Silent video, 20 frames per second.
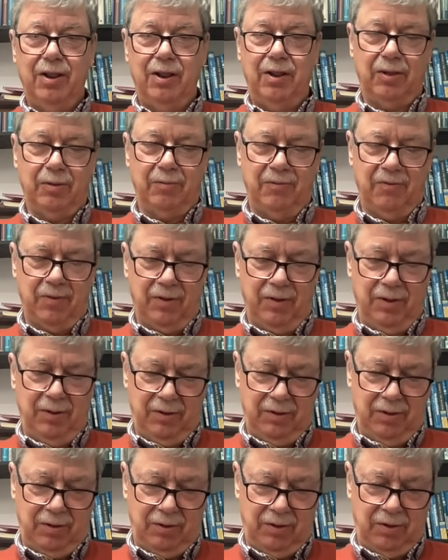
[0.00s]
the,
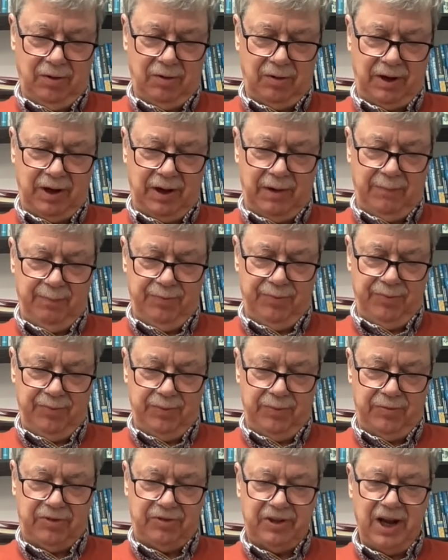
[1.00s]
the
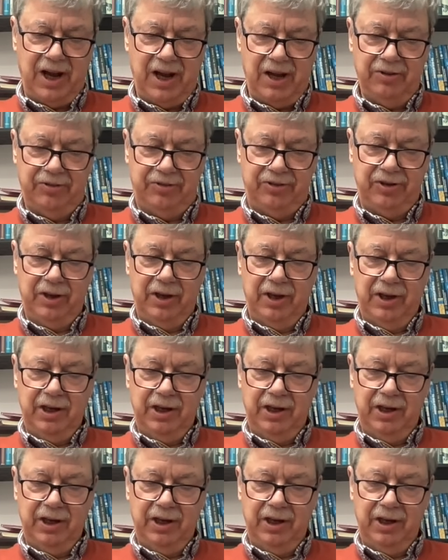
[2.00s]
stars